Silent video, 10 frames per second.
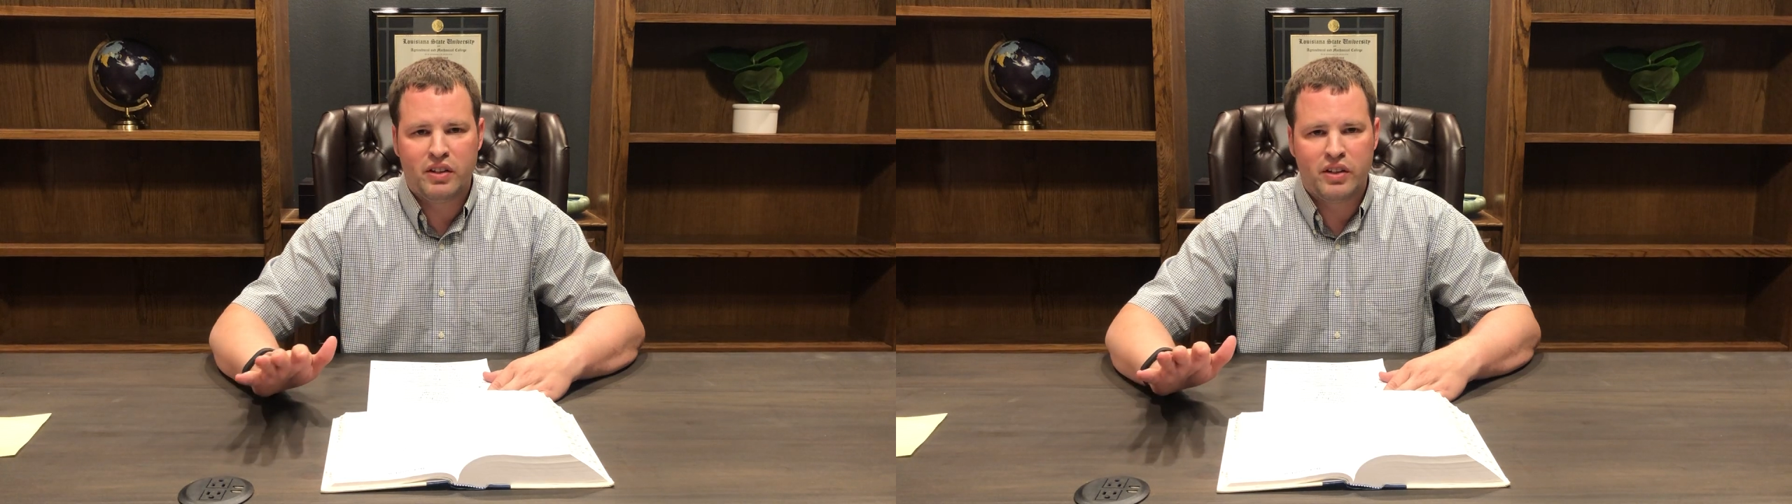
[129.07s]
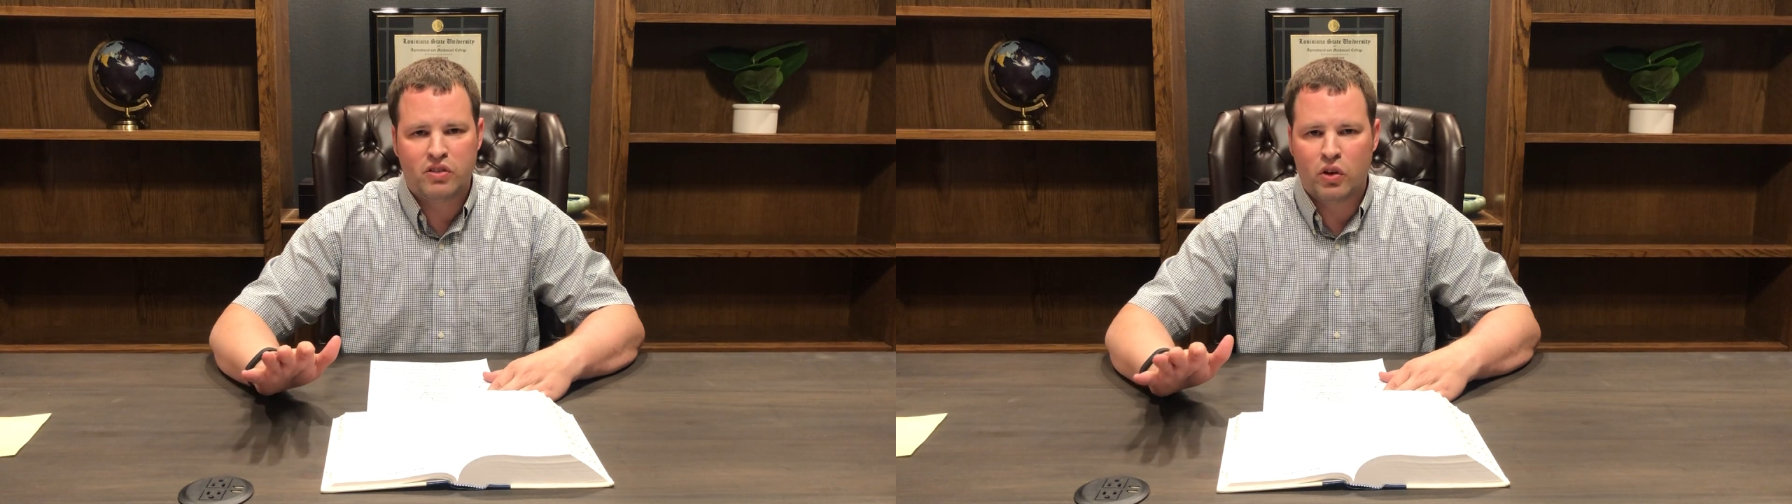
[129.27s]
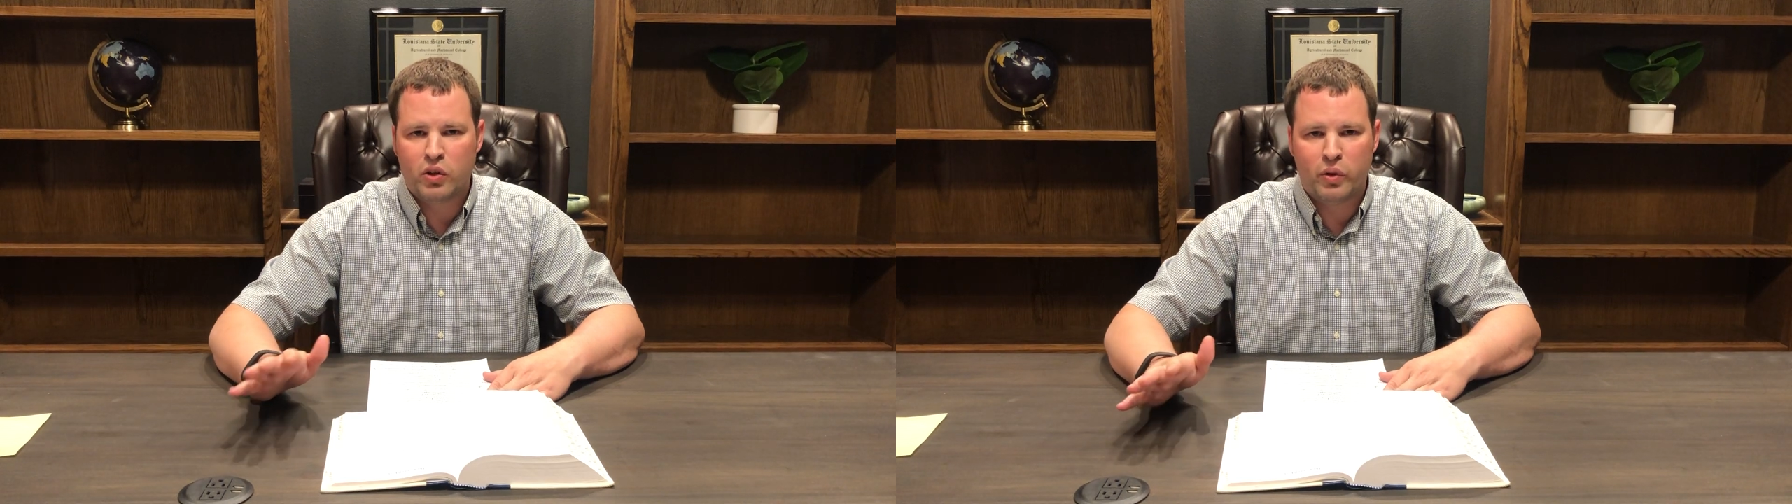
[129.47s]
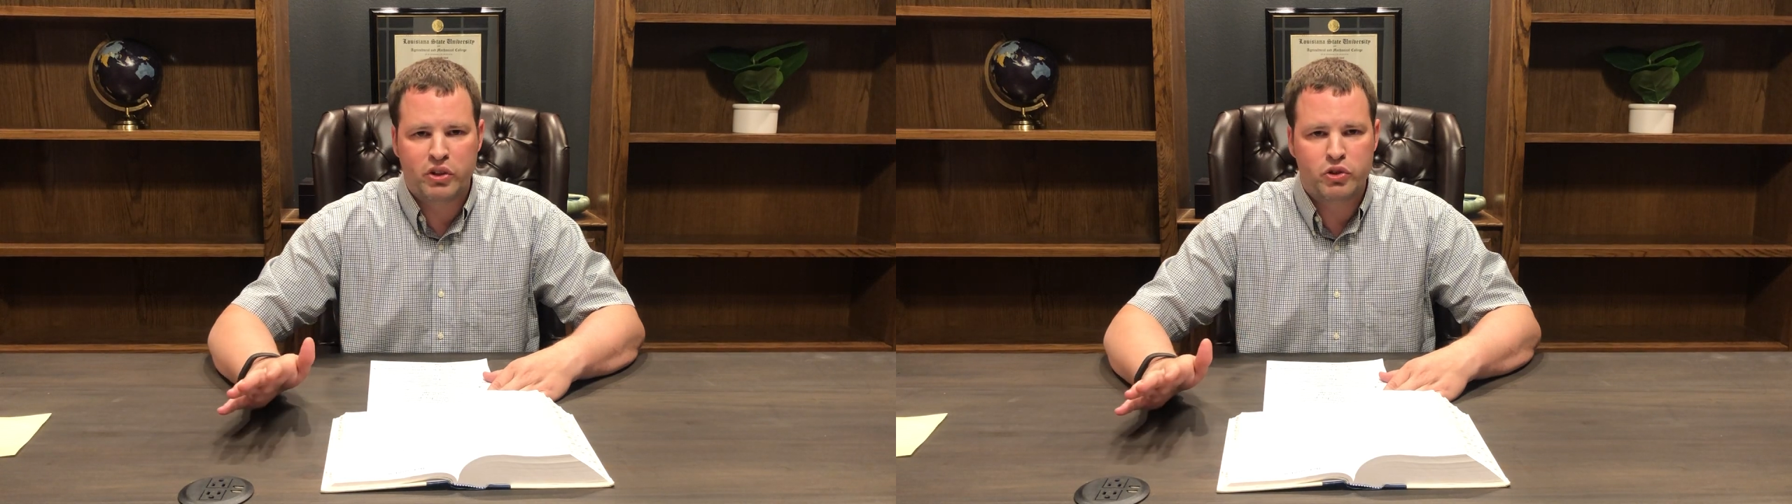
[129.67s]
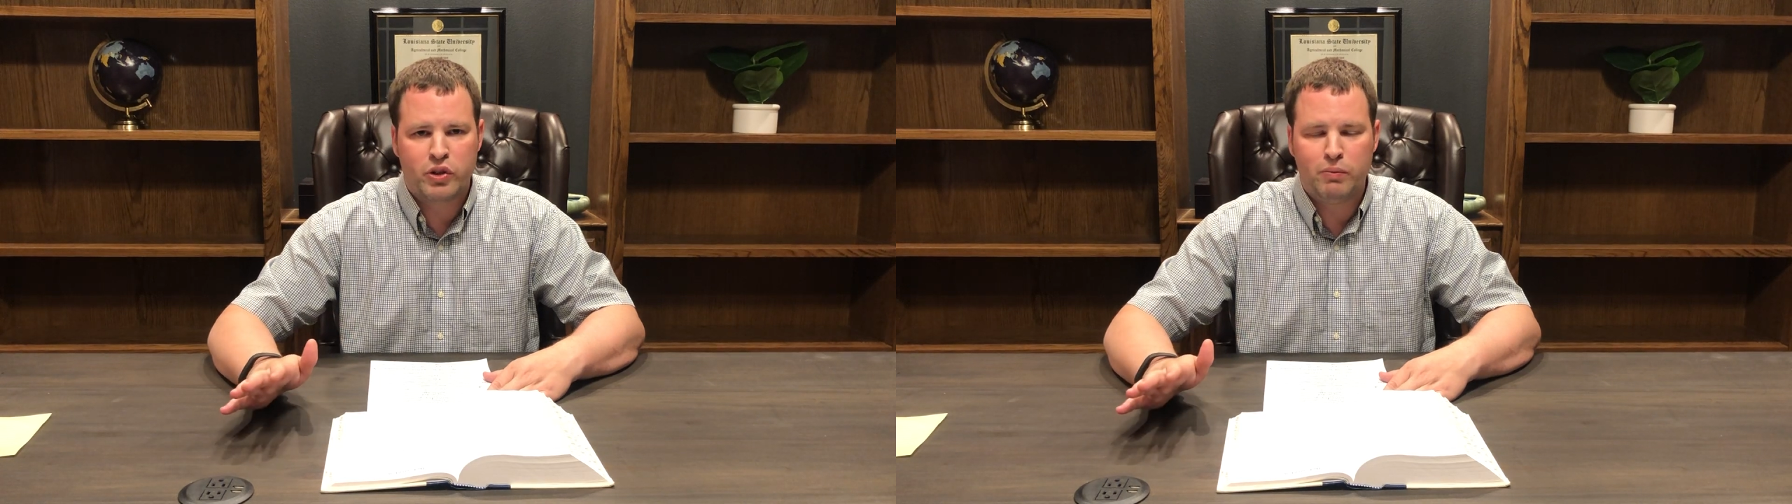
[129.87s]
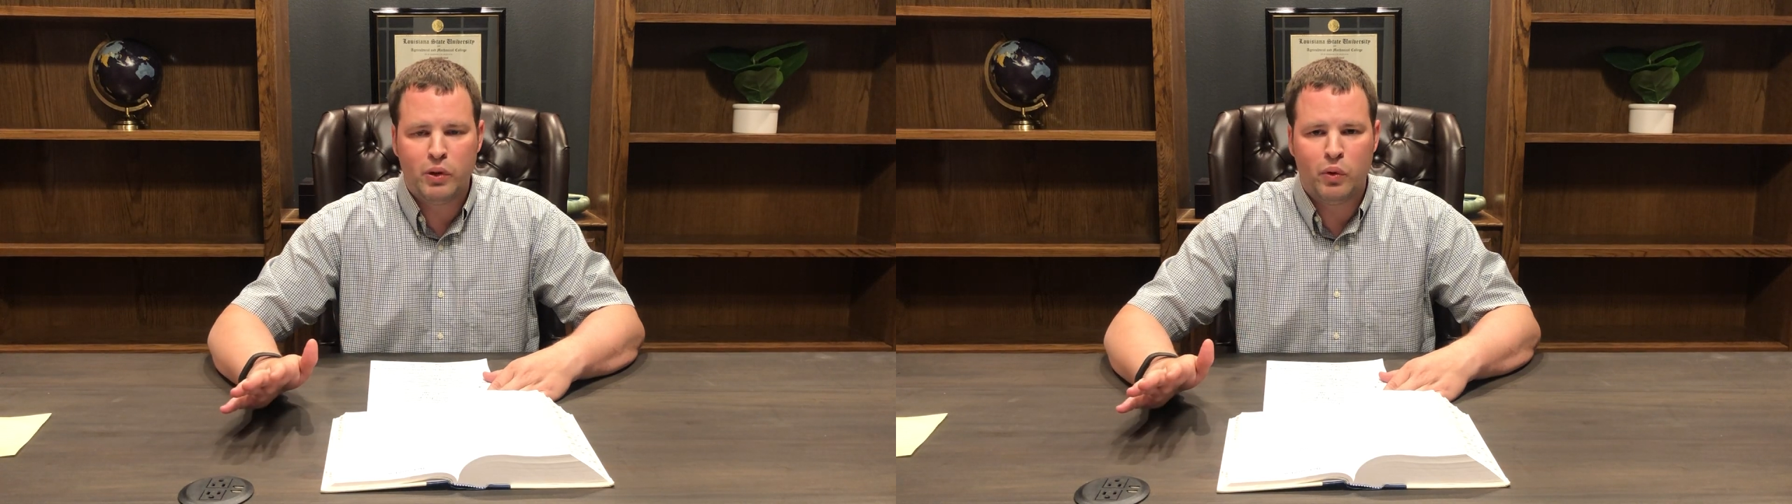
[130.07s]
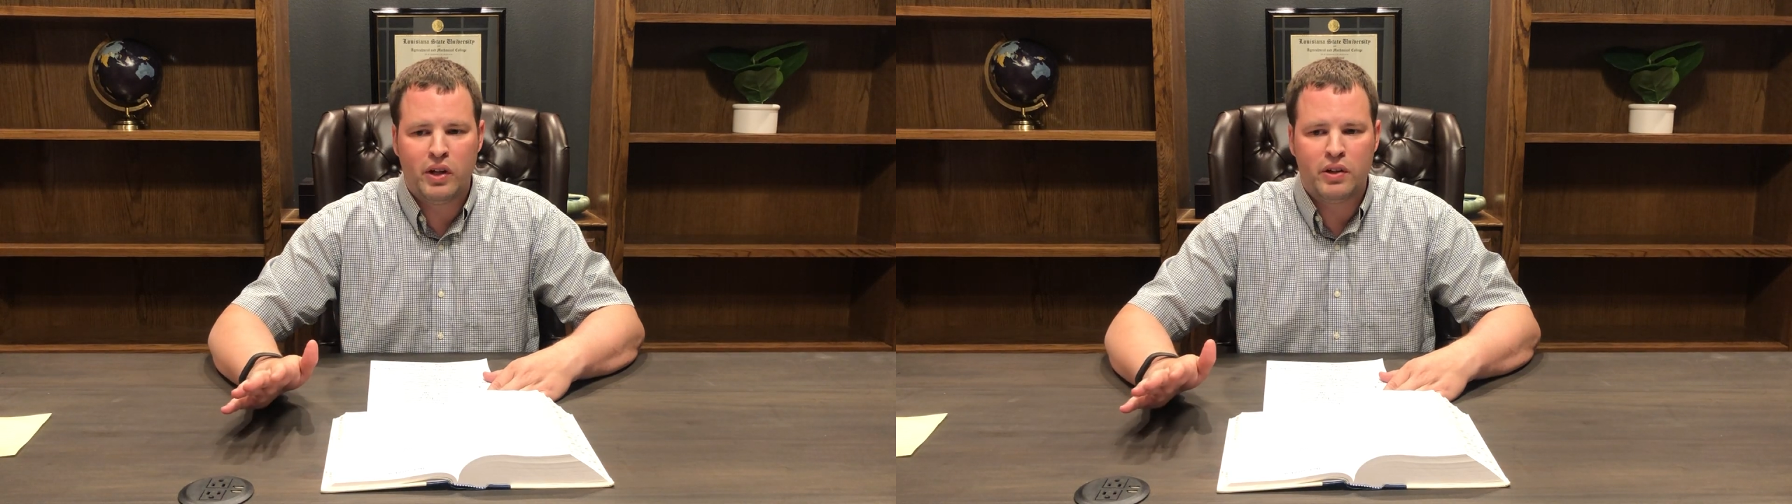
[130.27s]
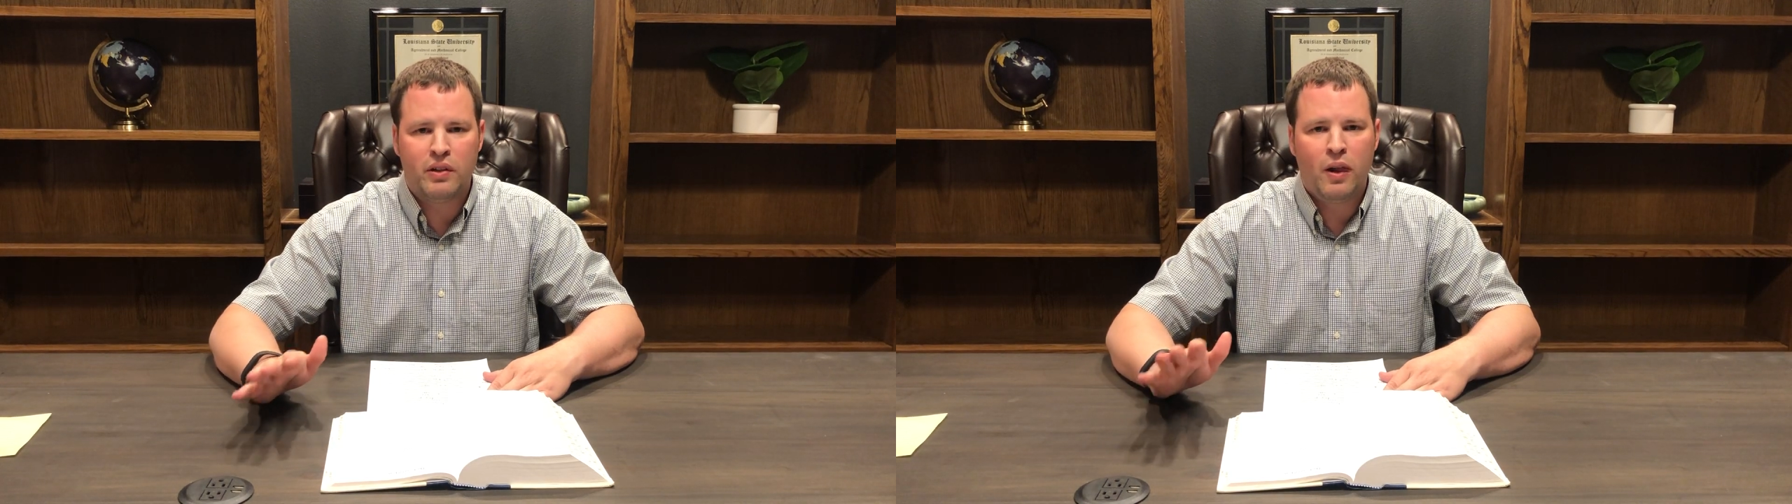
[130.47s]
that's all going extremely
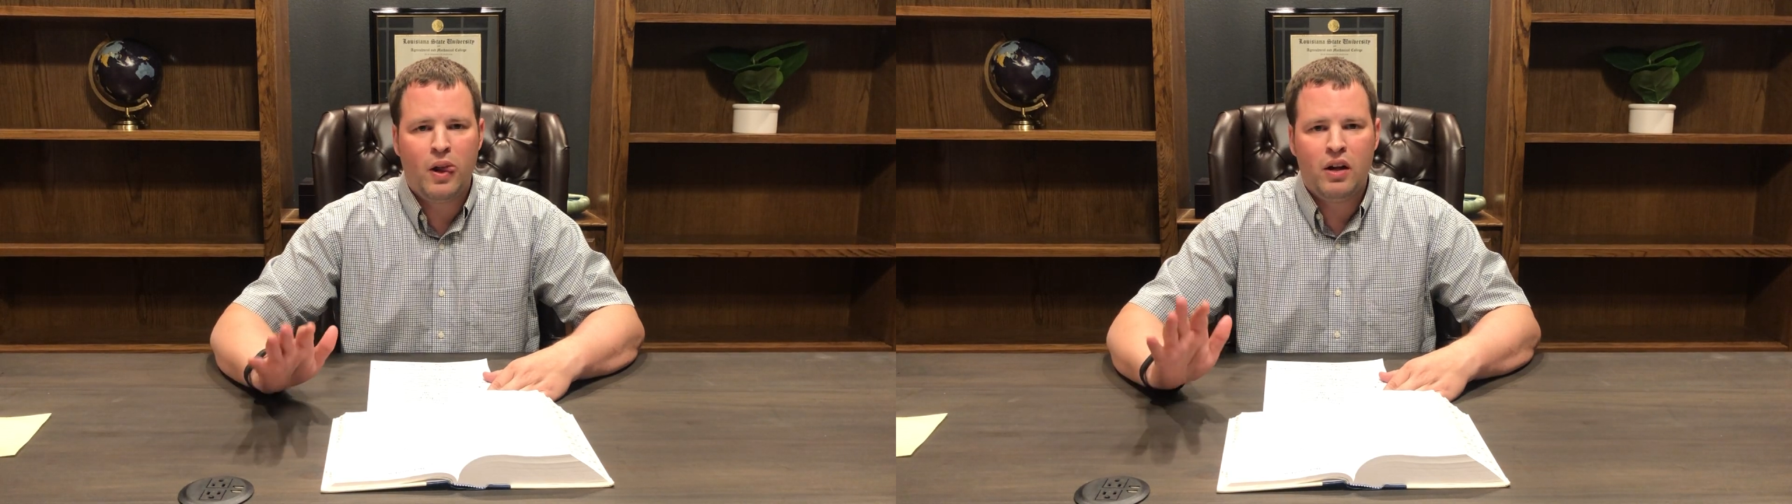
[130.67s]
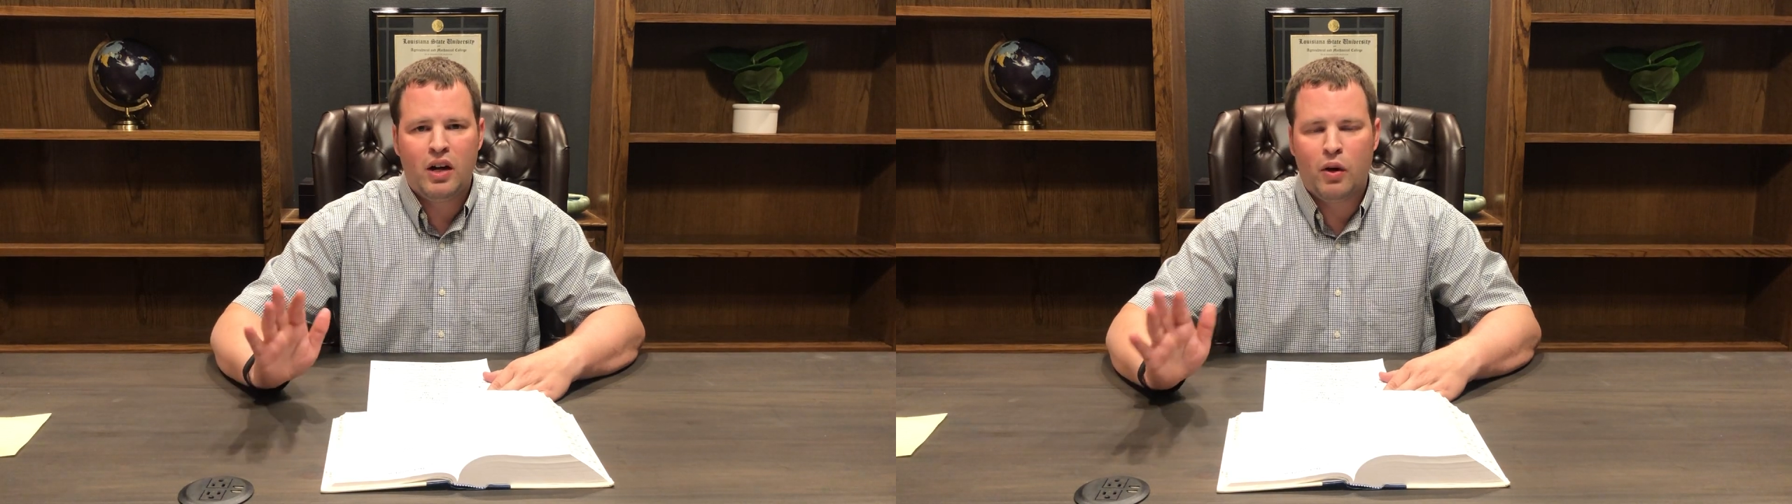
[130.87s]
well.